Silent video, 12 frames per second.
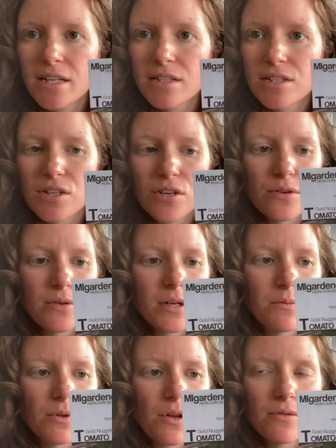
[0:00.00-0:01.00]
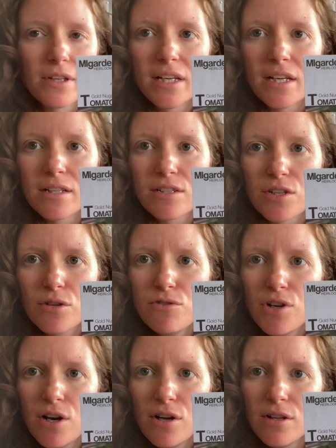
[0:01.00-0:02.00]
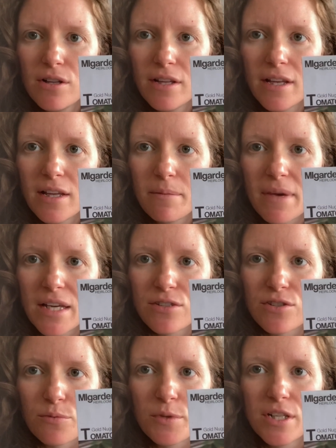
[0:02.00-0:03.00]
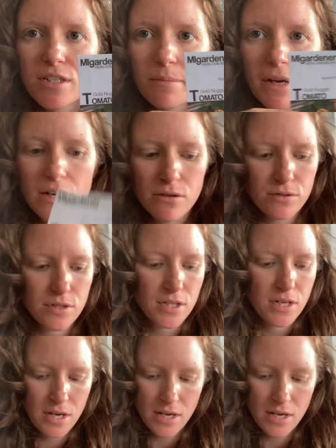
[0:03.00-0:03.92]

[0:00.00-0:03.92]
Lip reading: so it will only get so tall and make so many tomatoes.